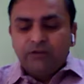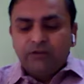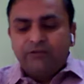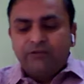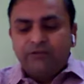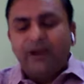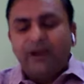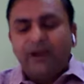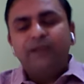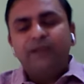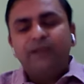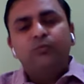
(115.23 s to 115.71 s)

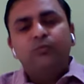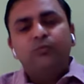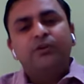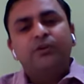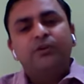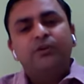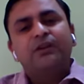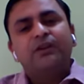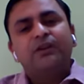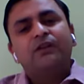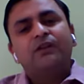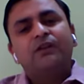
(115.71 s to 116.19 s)
fine
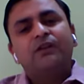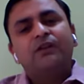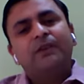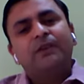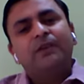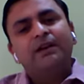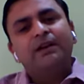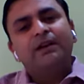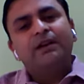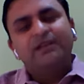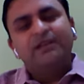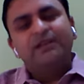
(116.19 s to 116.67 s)
motor
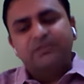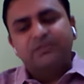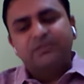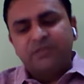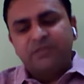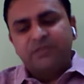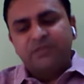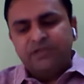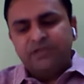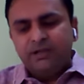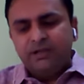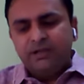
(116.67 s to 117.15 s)
development is
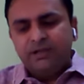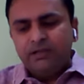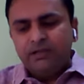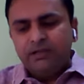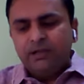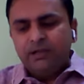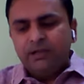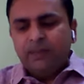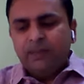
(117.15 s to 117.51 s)
missing,